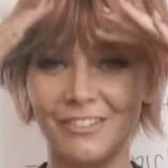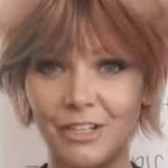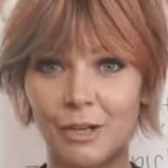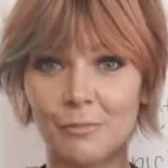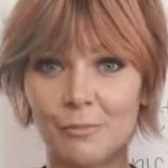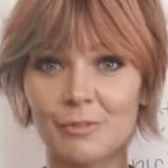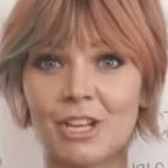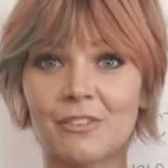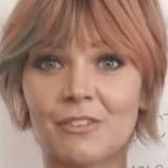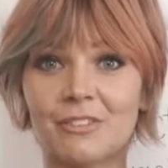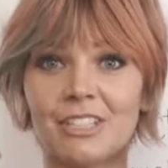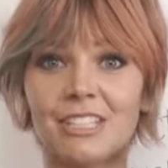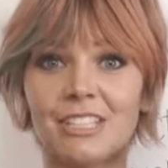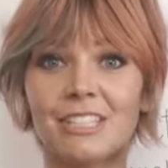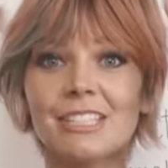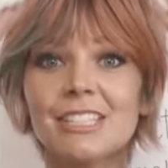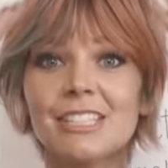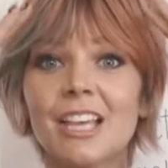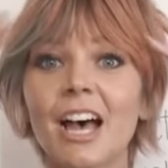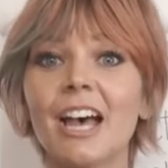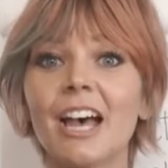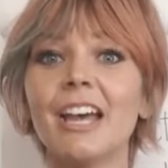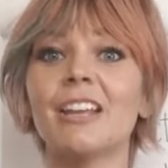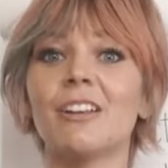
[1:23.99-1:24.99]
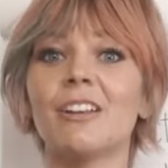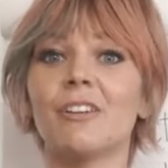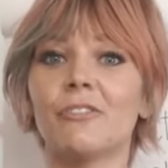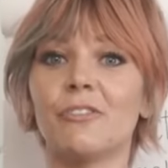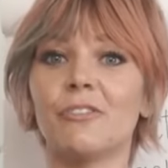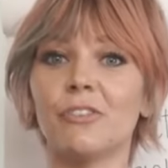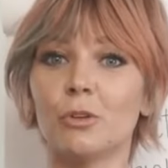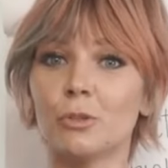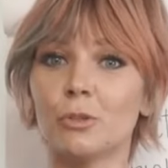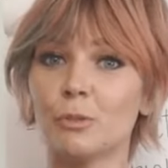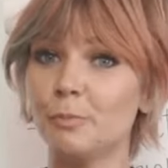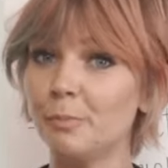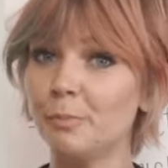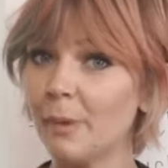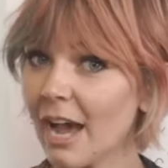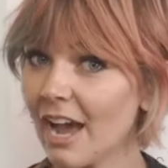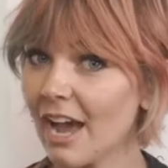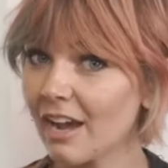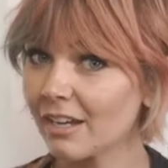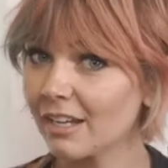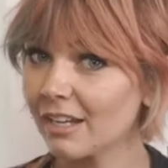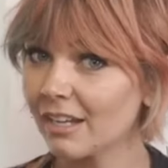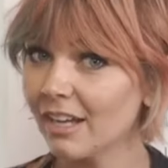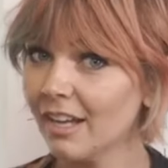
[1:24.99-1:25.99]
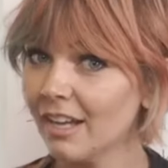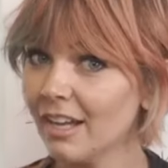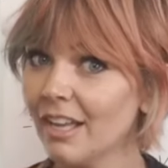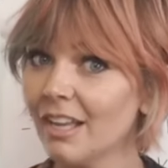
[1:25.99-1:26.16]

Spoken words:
comes off to the side or flows back?